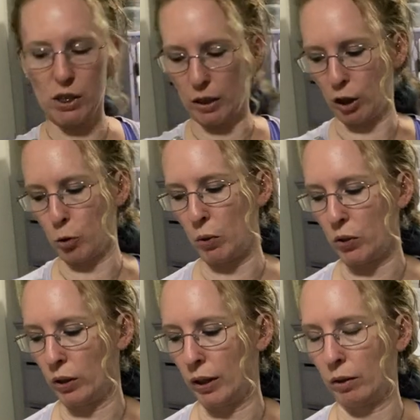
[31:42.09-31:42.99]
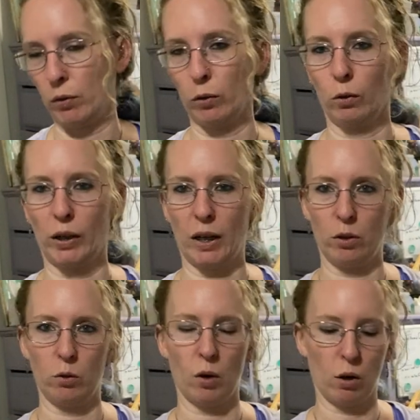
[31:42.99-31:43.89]
like especially like if you're learning how to
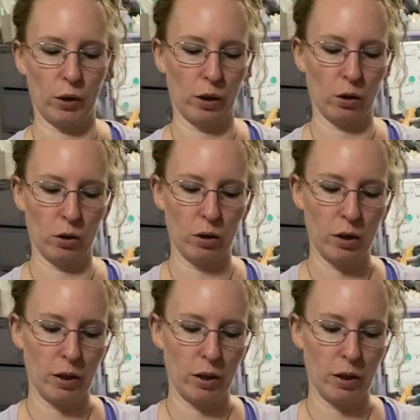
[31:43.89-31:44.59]
do Hardanger,